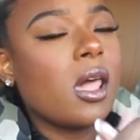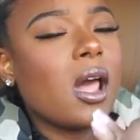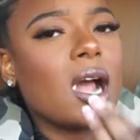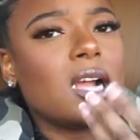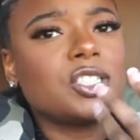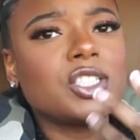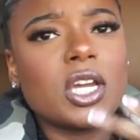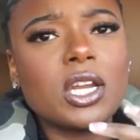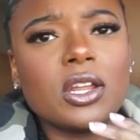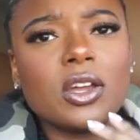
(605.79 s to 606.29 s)
I
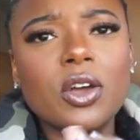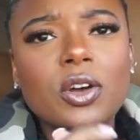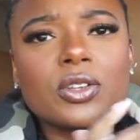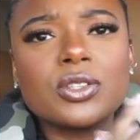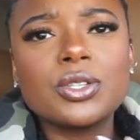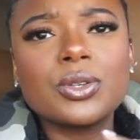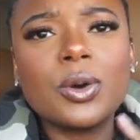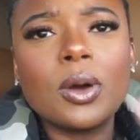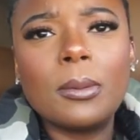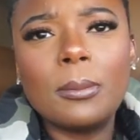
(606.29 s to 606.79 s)
try to go
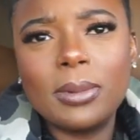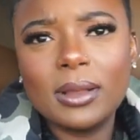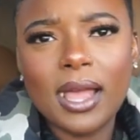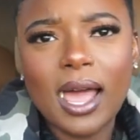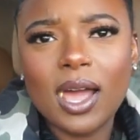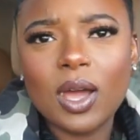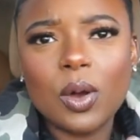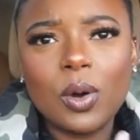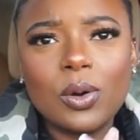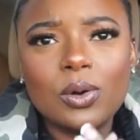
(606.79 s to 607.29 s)
to a
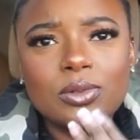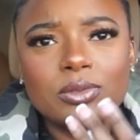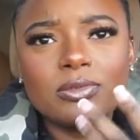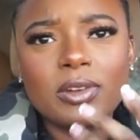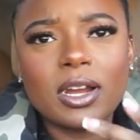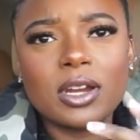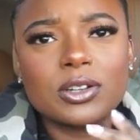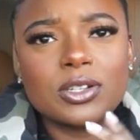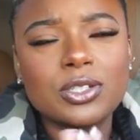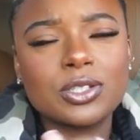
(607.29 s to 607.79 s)
black owned
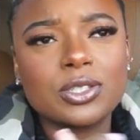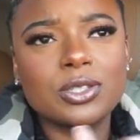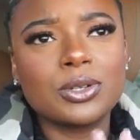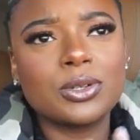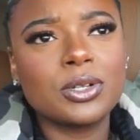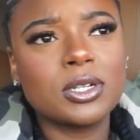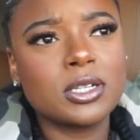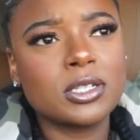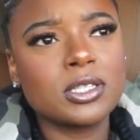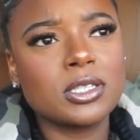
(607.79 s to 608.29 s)
record
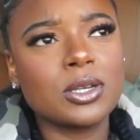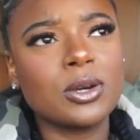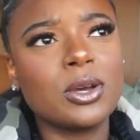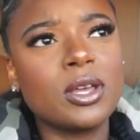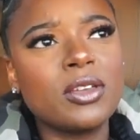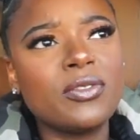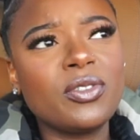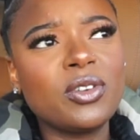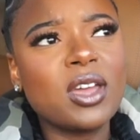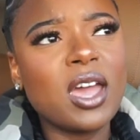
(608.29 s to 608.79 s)
store, so
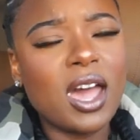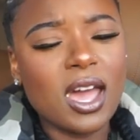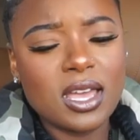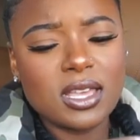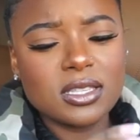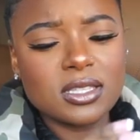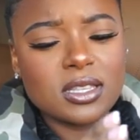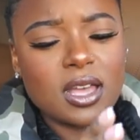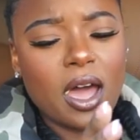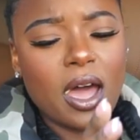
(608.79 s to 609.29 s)
if you
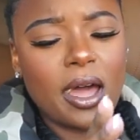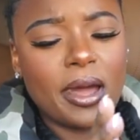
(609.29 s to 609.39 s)
guys